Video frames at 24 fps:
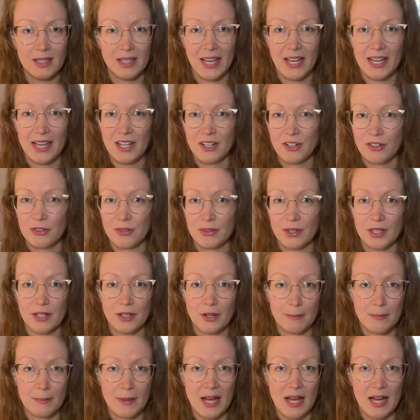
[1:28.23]
angry or
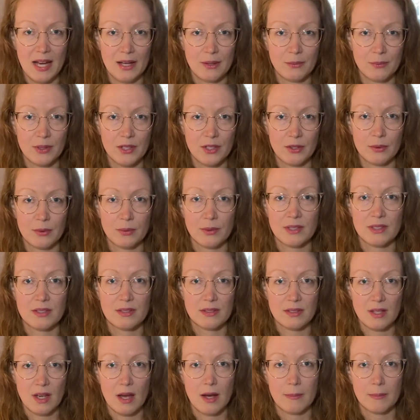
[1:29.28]
mad, we can always
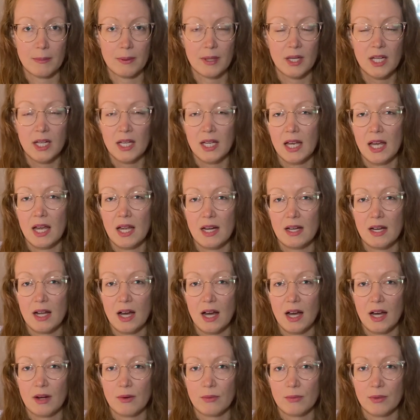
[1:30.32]
stop and
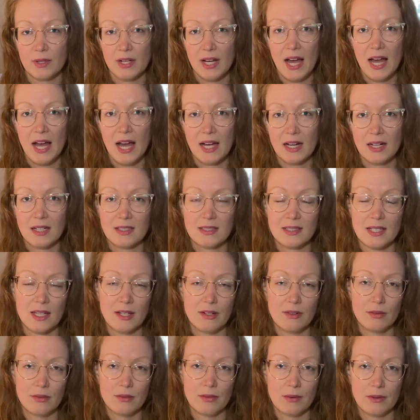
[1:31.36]
not react
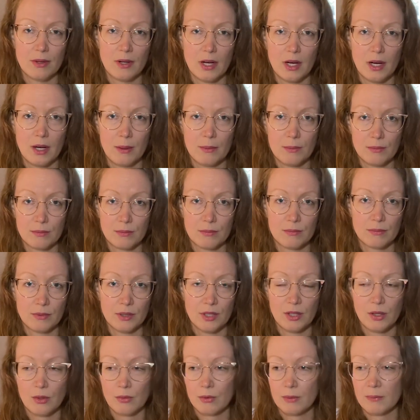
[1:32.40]
and you
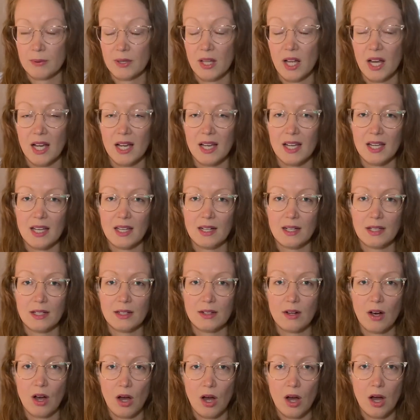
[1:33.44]
know, reply in a
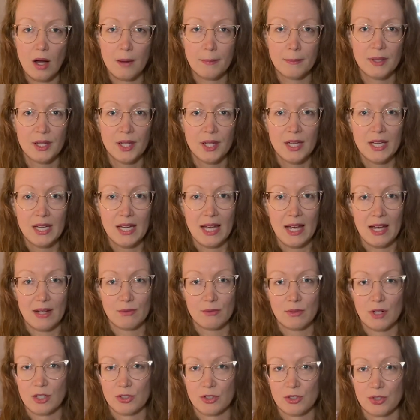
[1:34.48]
calm and
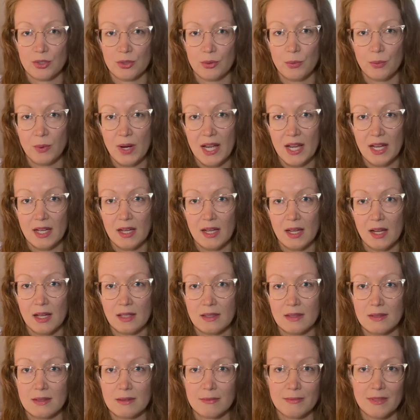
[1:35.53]
rational way. And
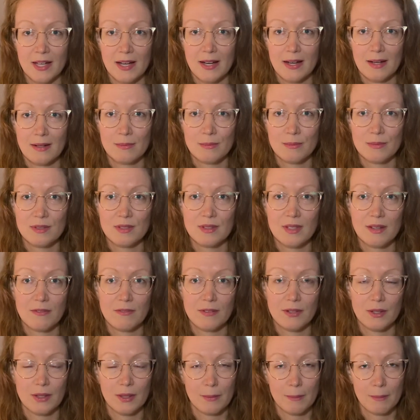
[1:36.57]
sometimes they
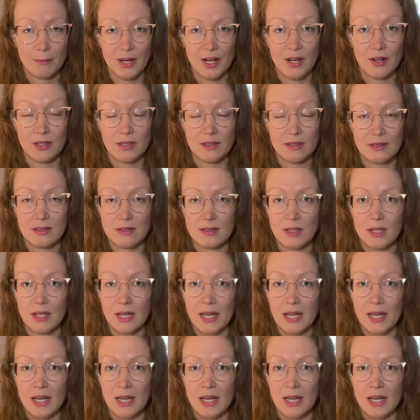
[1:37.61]
feel embarrassed